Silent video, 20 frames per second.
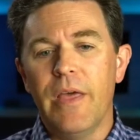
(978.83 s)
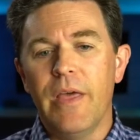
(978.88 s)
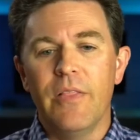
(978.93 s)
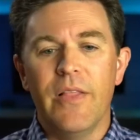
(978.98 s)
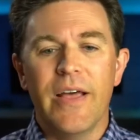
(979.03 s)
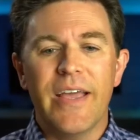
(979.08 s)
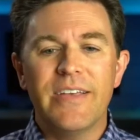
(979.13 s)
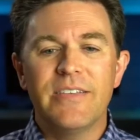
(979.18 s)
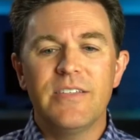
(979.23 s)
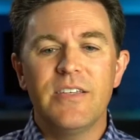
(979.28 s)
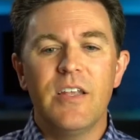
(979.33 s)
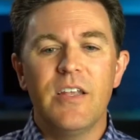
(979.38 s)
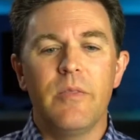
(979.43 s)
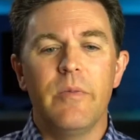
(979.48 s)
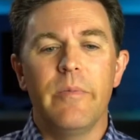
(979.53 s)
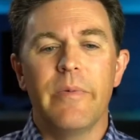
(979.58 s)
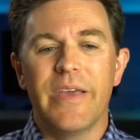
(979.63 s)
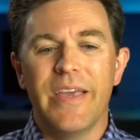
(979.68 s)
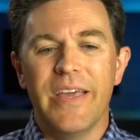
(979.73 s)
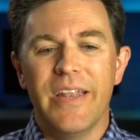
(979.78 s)
And like I said at
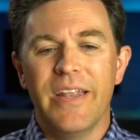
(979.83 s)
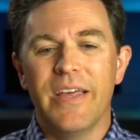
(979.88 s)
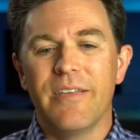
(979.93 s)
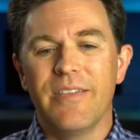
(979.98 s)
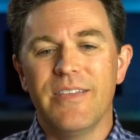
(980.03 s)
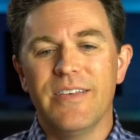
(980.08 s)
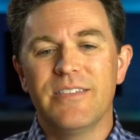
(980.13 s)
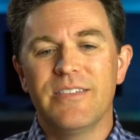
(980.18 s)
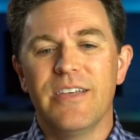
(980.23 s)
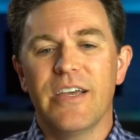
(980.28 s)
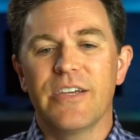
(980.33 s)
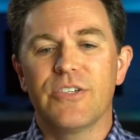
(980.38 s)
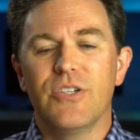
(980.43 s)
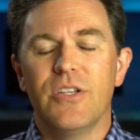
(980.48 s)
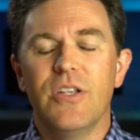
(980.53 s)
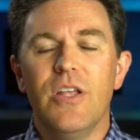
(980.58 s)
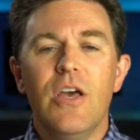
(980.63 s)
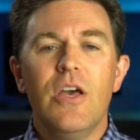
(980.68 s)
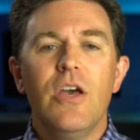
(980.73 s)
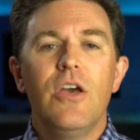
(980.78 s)
the beginning of this
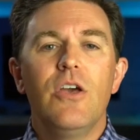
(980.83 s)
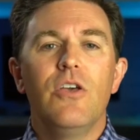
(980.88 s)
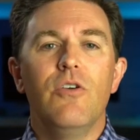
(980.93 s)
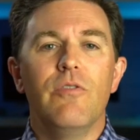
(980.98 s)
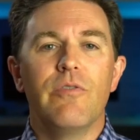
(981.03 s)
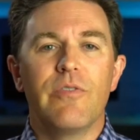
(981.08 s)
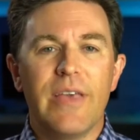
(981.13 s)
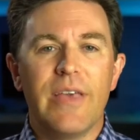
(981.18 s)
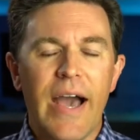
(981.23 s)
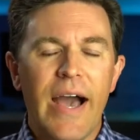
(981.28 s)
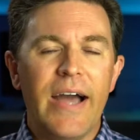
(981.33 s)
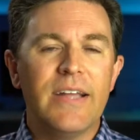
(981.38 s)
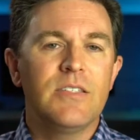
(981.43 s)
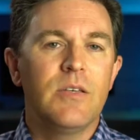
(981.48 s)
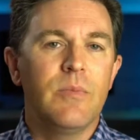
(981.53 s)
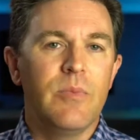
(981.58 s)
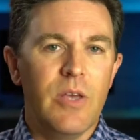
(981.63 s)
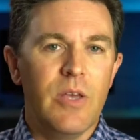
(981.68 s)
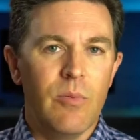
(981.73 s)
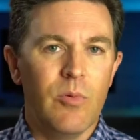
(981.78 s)
section, you've got
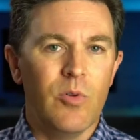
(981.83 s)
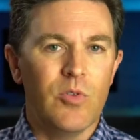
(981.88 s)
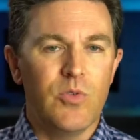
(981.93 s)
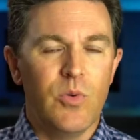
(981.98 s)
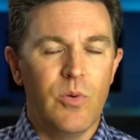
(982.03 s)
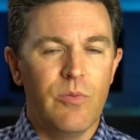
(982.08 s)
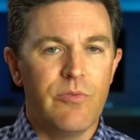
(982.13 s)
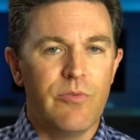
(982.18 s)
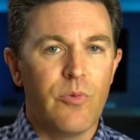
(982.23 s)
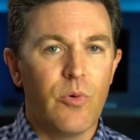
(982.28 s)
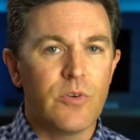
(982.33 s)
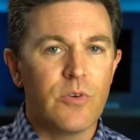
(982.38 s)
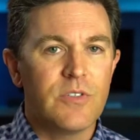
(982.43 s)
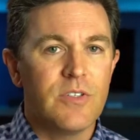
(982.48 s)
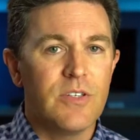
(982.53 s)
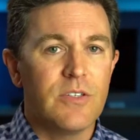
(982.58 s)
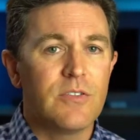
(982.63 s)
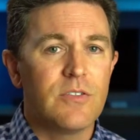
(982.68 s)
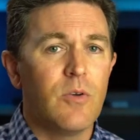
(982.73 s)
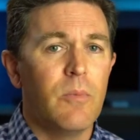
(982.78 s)
to be able to enforce
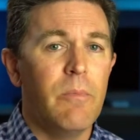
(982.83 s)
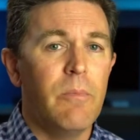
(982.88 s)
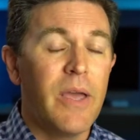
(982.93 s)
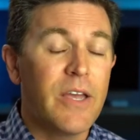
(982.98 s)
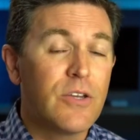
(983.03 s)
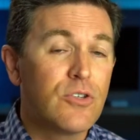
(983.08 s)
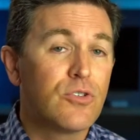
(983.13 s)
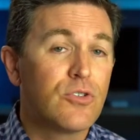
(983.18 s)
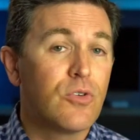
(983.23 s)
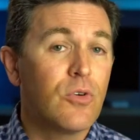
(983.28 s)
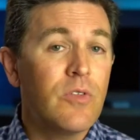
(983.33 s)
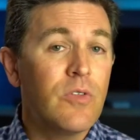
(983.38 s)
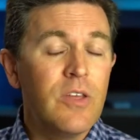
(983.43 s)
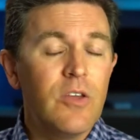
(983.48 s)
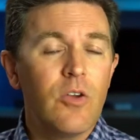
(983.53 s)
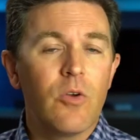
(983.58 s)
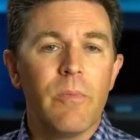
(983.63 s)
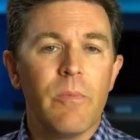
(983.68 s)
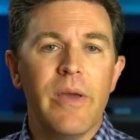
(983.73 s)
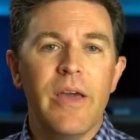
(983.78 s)
this. So make sure
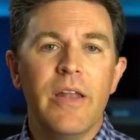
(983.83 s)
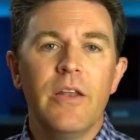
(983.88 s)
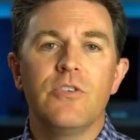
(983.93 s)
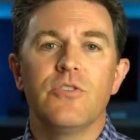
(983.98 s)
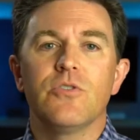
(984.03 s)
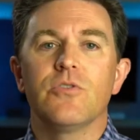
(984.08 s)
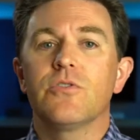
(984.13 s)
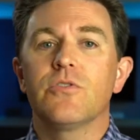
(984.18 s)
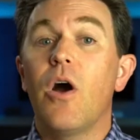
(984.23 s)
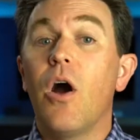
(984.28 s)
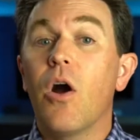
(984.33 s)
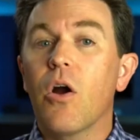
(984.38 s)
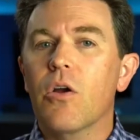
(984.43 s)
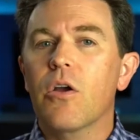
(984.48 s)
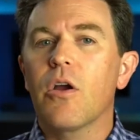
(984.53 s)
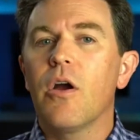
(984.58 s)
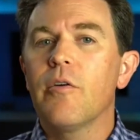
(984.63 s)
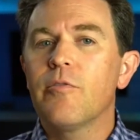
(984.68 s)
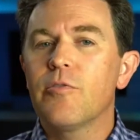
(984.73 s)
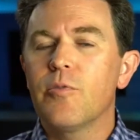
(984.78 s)
that your managers are
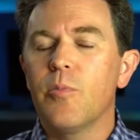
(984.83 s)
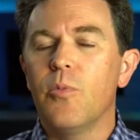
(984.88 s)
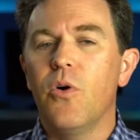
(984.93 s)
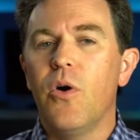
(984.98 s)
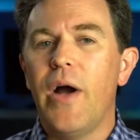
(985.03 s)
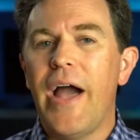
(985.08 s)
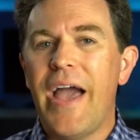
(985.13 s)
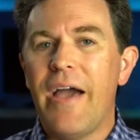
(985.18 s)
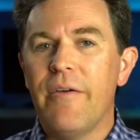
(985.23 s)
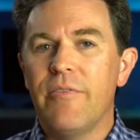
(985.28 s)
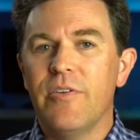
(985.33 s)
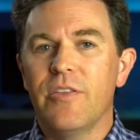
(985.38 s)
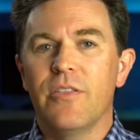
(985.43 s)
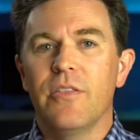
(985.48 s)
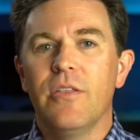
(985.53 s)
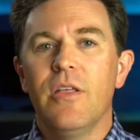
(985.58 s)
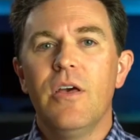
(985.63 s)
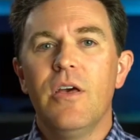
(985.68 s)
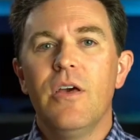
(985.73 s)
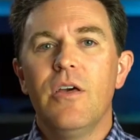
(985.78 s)
comfortable
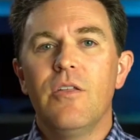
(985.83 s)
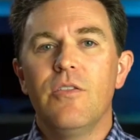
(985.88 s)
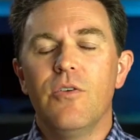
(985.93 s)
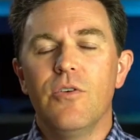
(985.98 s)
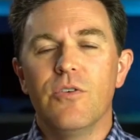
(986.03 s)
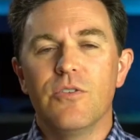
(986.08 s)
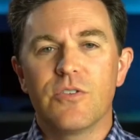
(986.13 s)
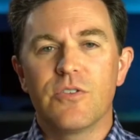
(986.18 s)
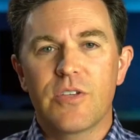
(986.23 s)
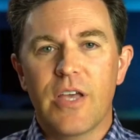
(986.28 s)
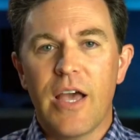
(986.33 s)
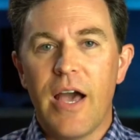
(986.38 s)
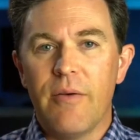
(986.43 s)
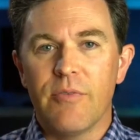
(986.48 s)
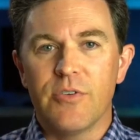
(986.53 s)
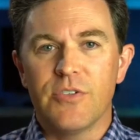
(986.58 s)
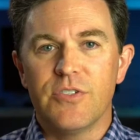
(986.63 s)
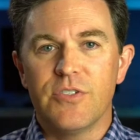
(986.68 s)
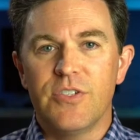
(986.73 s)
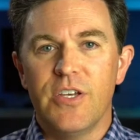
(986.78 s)
having those
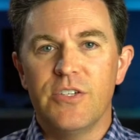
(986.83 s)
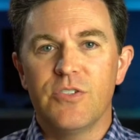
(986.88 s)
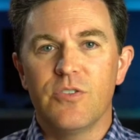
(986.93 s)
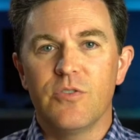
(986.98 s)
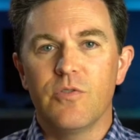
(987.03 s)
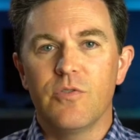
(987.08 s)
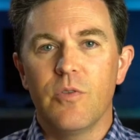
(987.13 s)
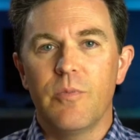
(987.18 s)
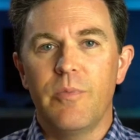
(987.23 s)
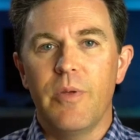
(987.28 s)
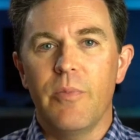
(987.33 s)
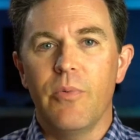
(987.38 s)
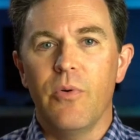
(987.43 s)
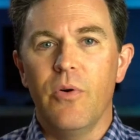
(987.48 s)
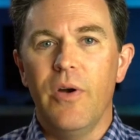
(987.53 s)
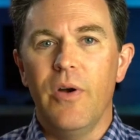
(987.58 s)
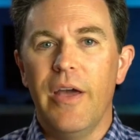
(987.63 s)
conversations with people.